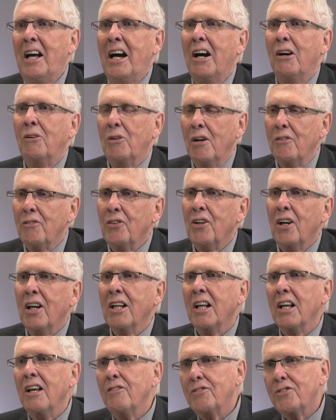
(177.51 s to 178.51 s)
However, I
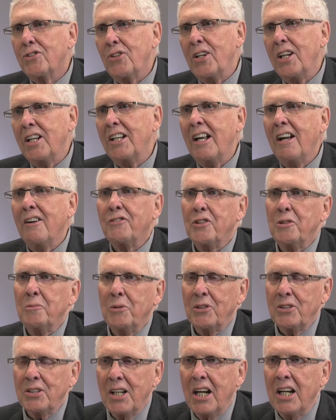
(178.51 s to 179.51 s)
left Train after
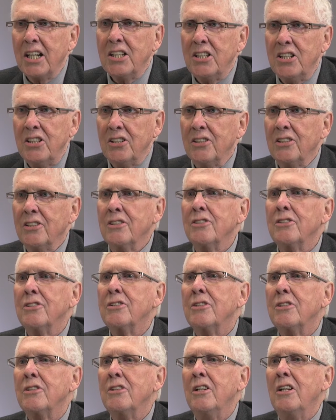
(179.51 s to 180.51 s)
about 9
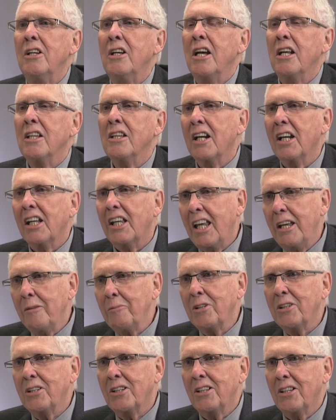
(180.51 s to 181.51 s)
years, and then I came
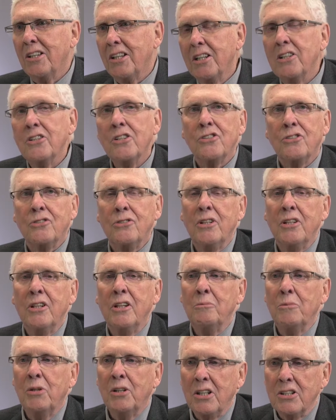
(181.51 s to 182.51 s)
into the industry,
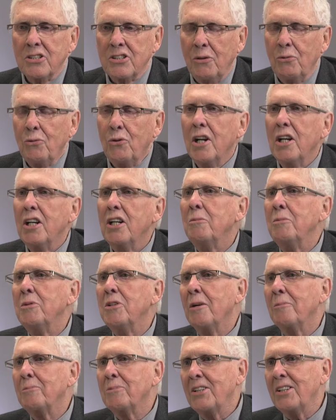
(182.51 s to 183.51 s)
and because I wanted to be
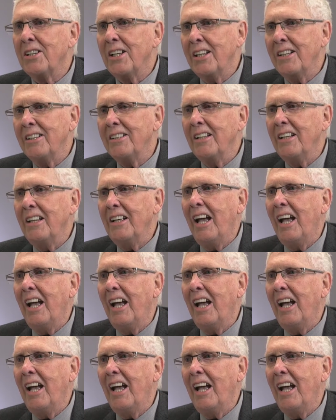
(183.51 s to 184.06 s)
up to date,